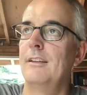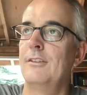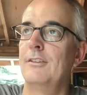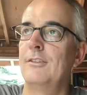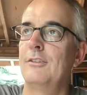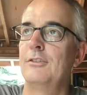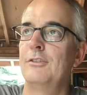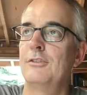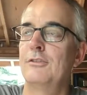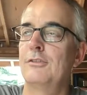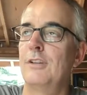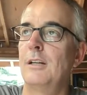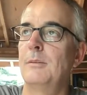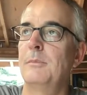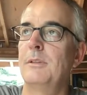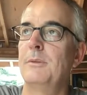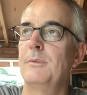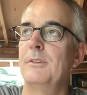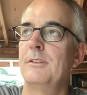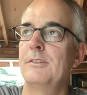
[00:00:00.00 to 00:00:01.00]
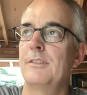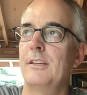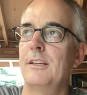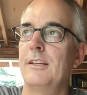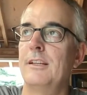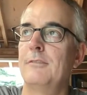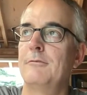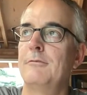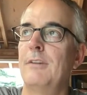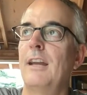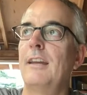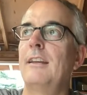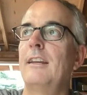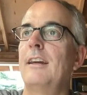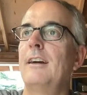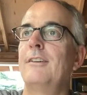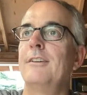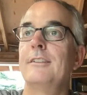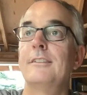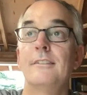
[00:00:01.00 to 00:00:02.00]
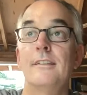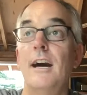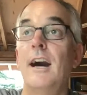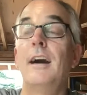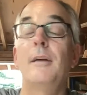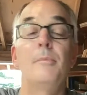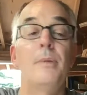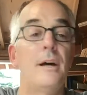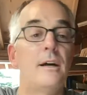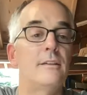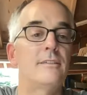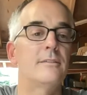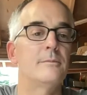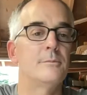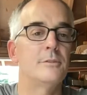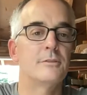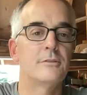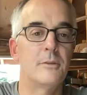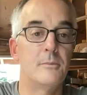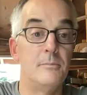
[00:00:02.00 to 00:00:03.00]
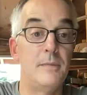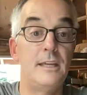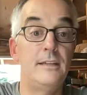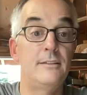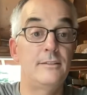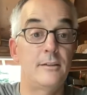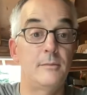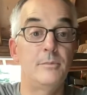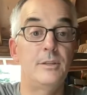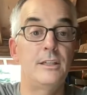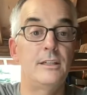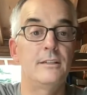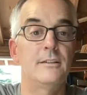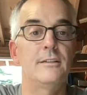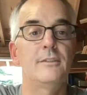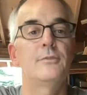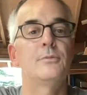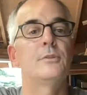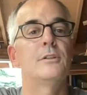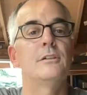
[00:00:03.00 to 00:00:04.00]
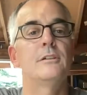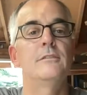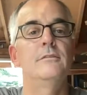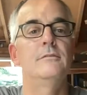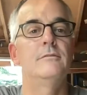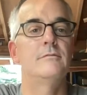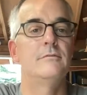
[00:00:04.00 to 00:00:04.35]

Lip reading: just struck me was that right now it's not possible to make something in this world